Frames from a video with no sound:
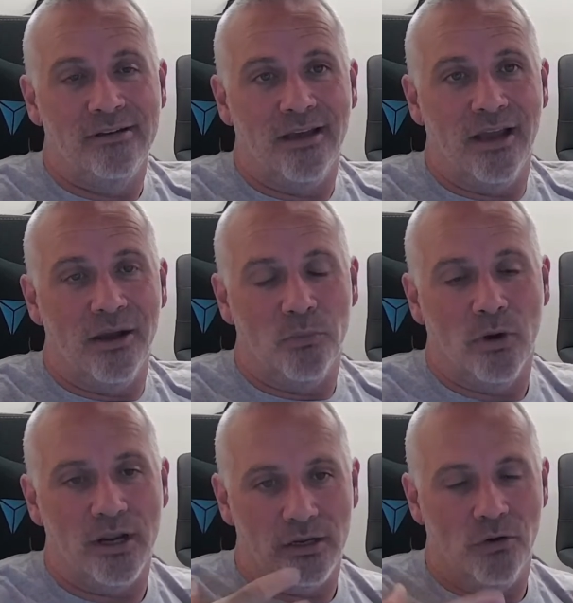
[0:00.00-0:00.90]
uh,
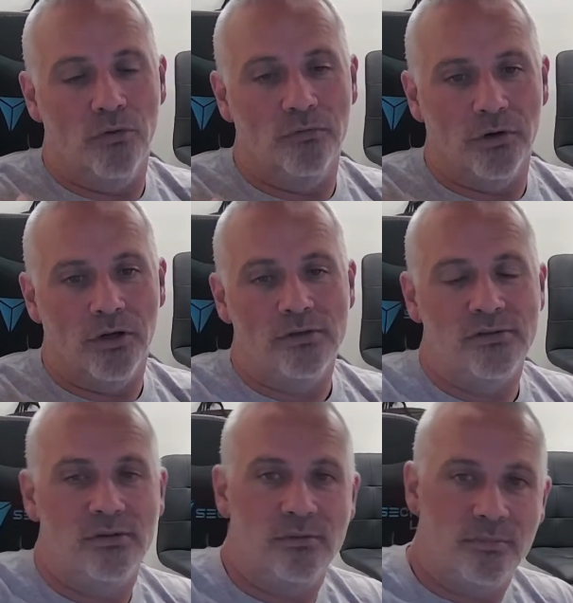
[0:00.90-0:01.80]
wearing
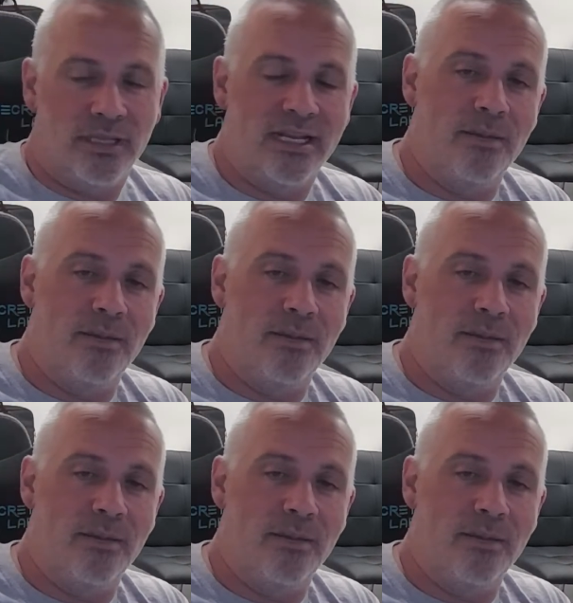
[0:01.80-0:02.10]
overalls, playing